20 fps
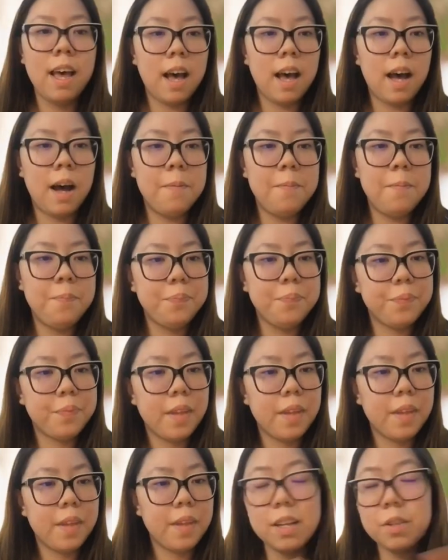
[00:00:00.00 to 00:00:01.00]

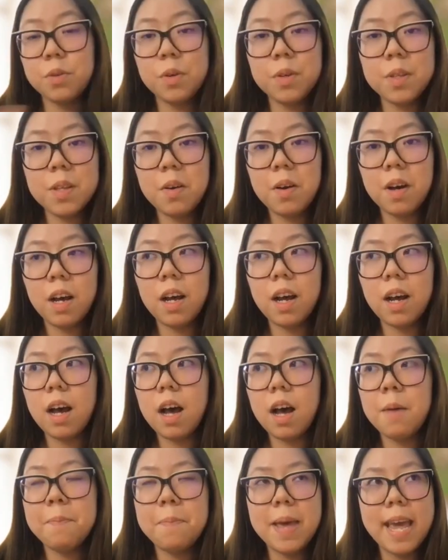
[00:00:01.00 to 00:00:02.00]
There's also
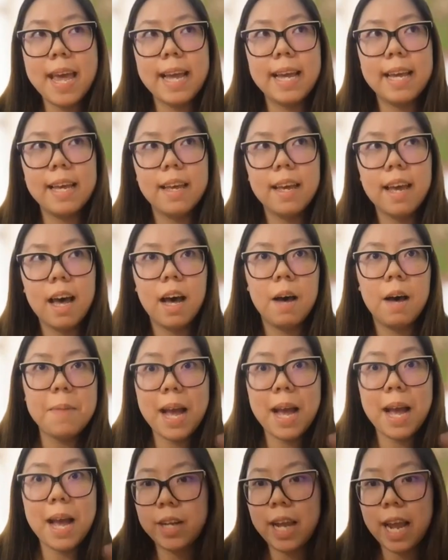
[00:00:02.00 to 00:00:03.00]
a big
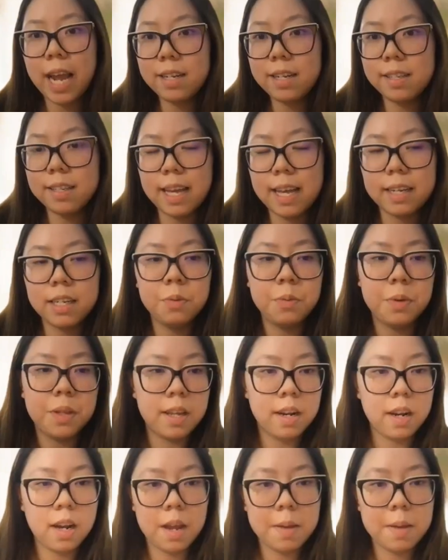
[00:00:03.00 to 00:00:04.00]
education sector
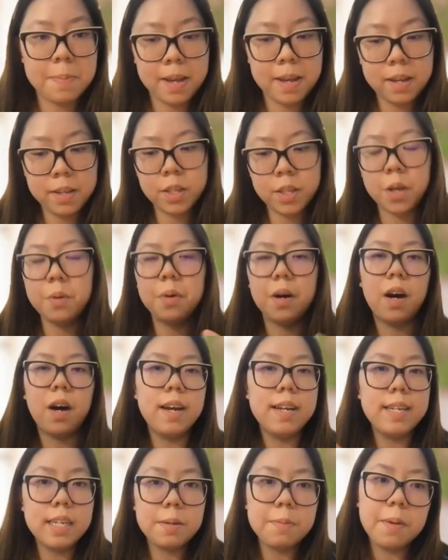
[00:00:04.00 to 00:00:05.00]
within IP. So
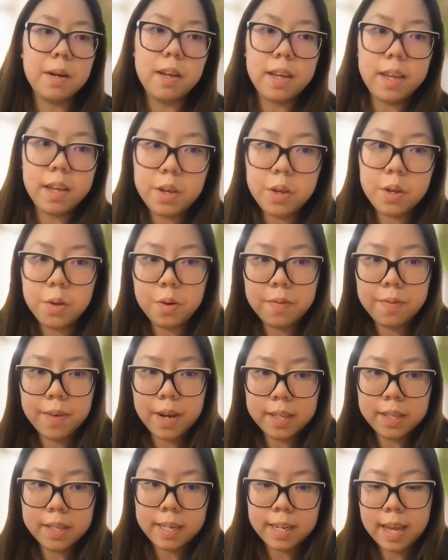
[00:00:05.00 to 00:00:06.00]
I did my
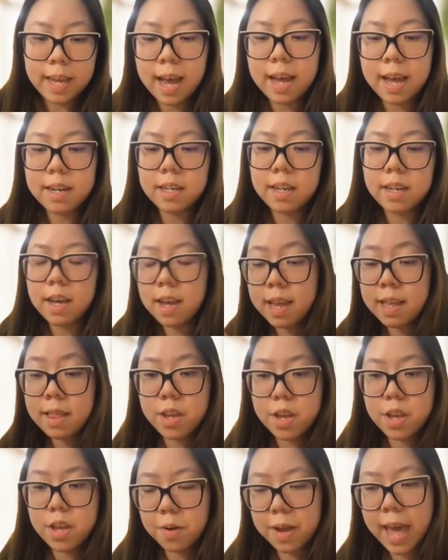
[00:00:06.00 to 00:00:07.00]
university in
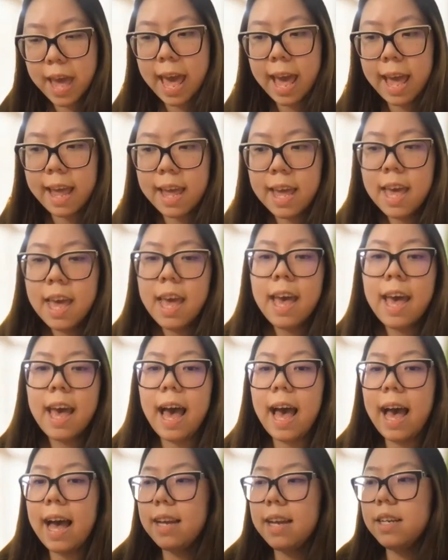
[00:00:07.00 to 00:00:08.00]
the UK,
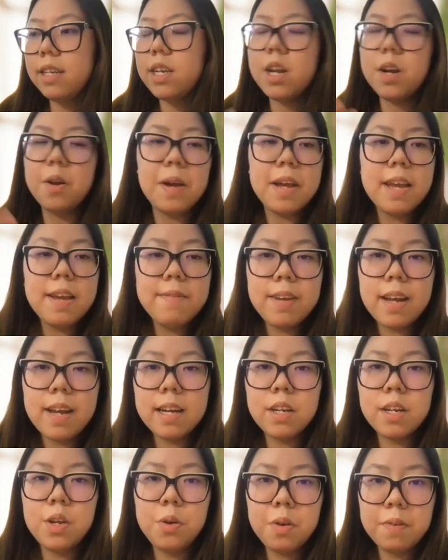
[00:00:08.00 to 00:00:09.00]
and you know, even
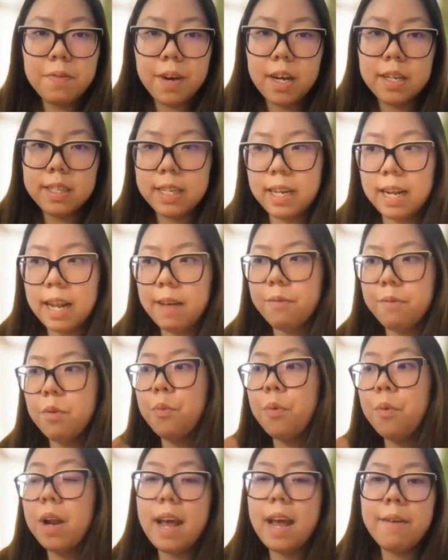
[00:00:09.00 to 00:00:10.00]
at a university level,
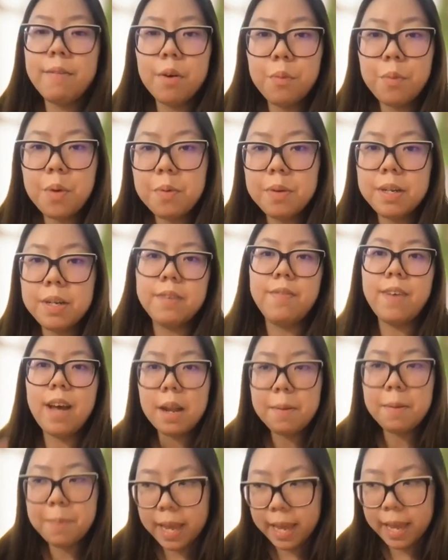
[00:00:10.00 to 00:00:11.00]
whenever we were
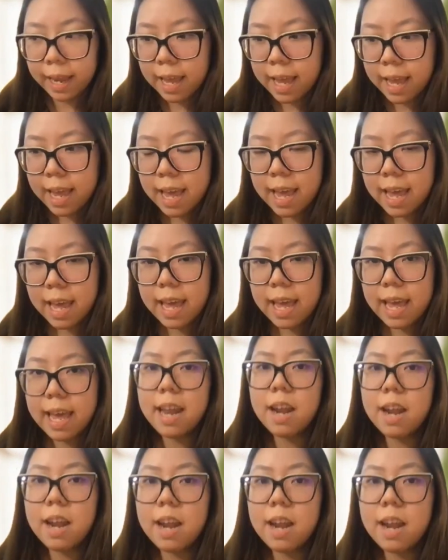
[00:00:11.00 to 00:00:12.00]
developing
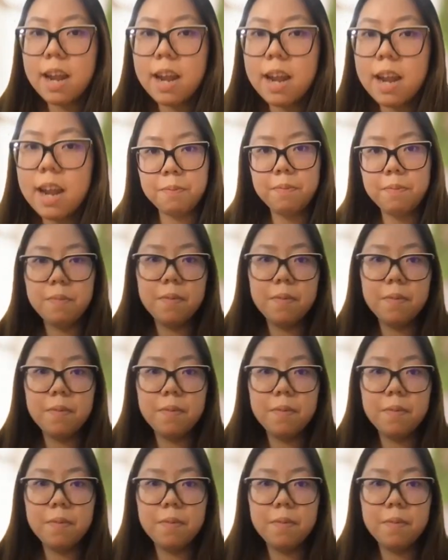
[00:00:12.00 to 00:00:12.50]
innovative